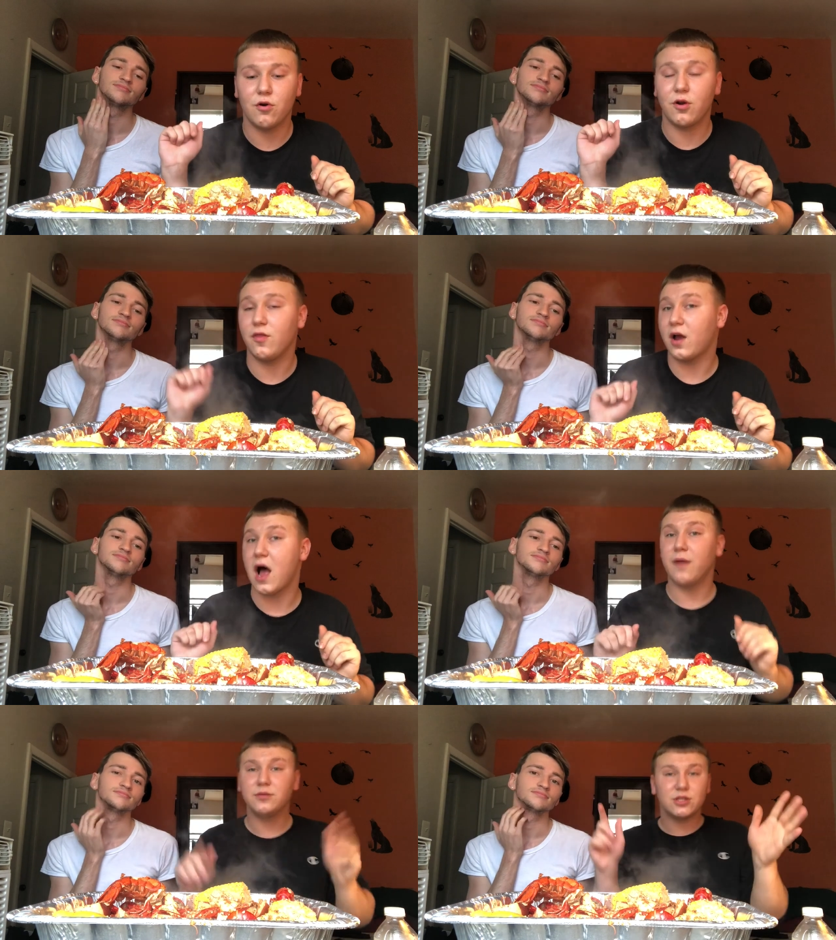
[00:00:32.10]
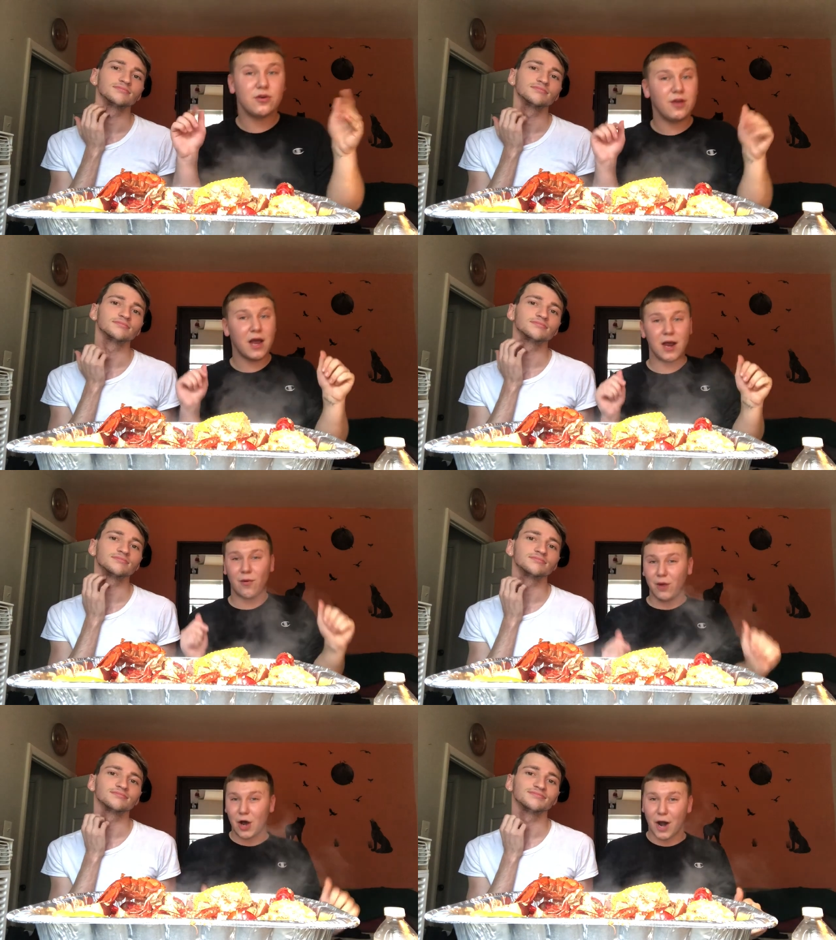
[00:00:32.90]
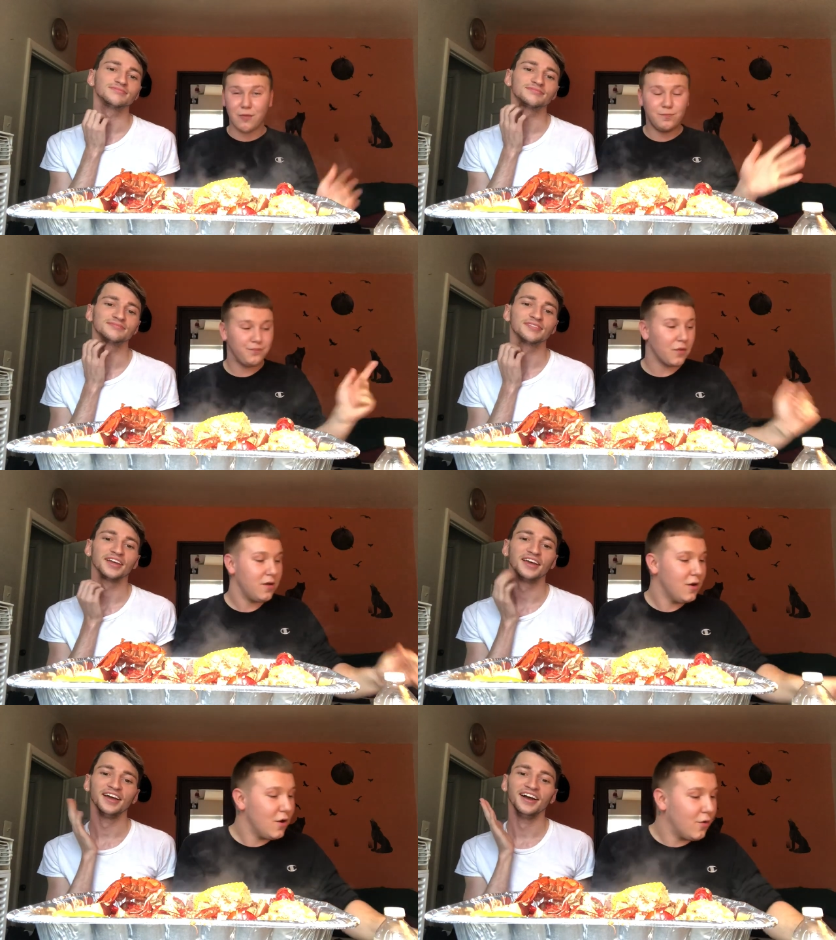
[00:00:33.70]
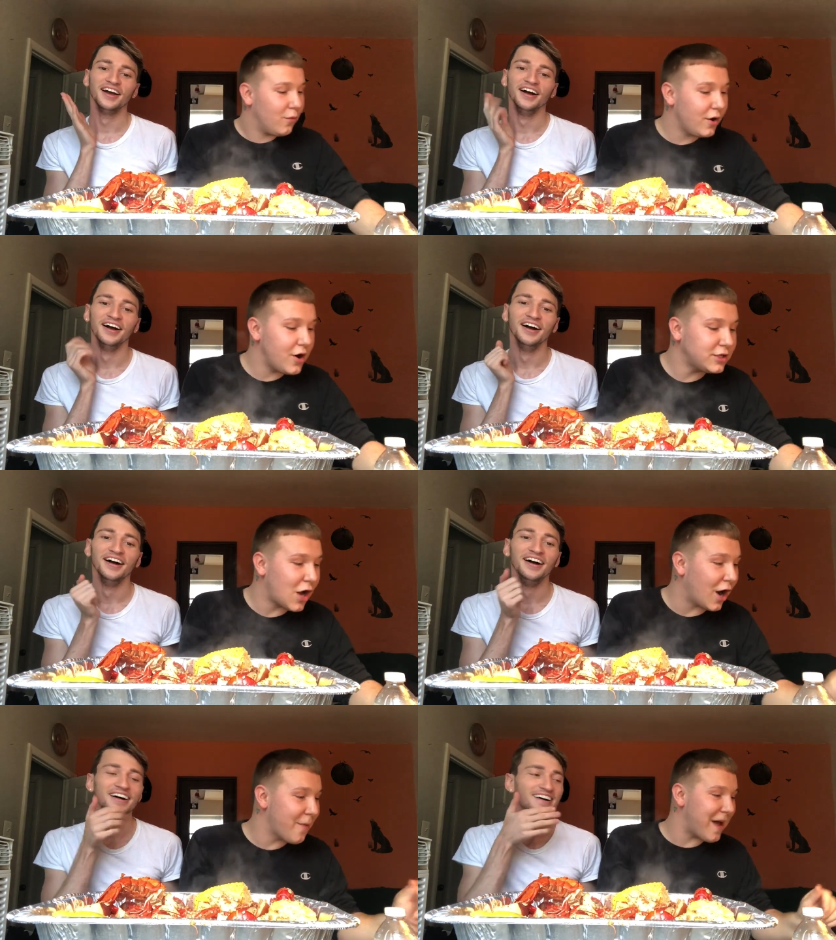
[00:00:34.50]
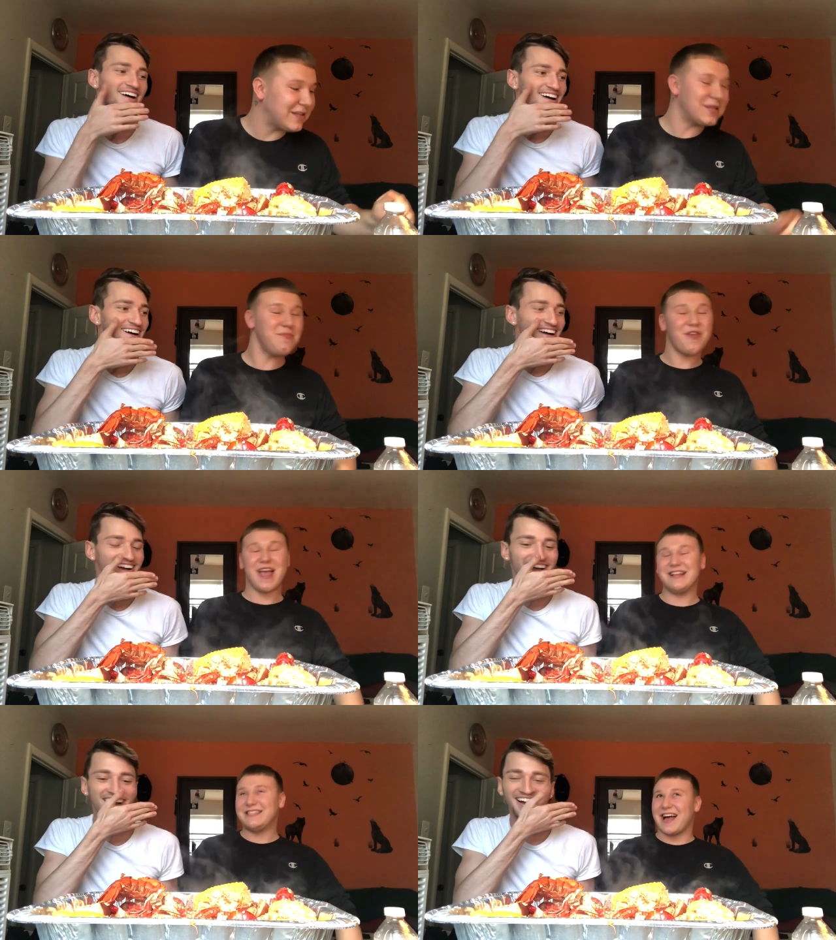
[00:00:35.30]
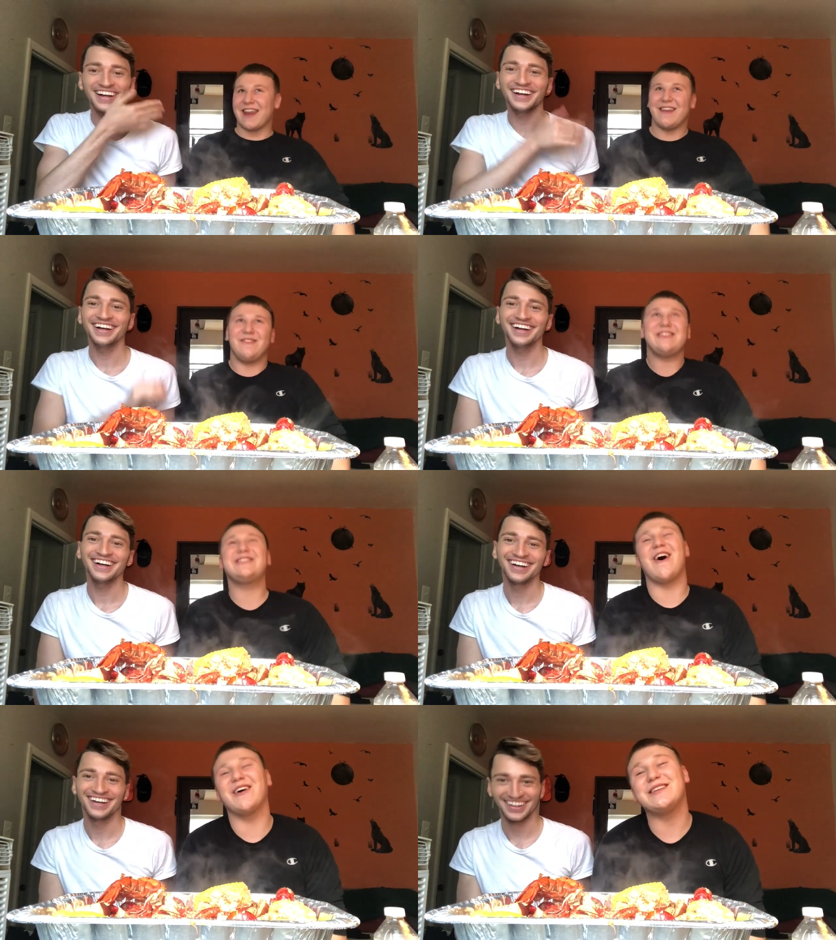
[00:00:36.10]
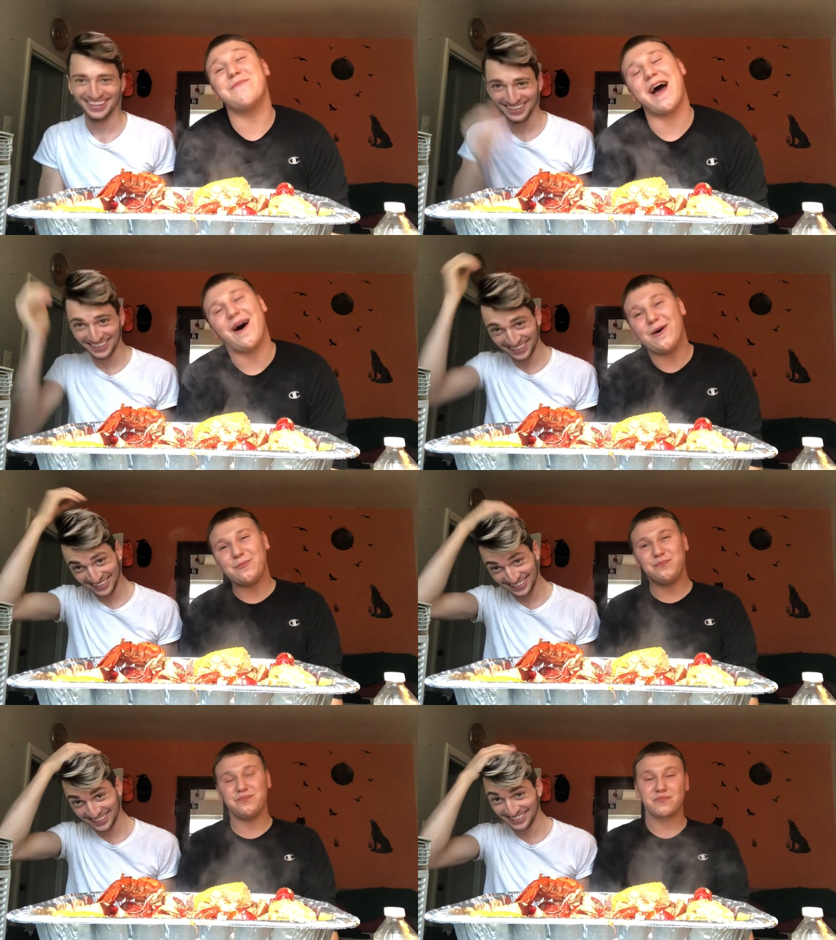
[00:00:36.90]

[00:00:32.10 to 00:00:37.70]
Speaker 1: Corn on the cobs. So yeah, here we are we're gonna talk about some things. I don't know what to talk about.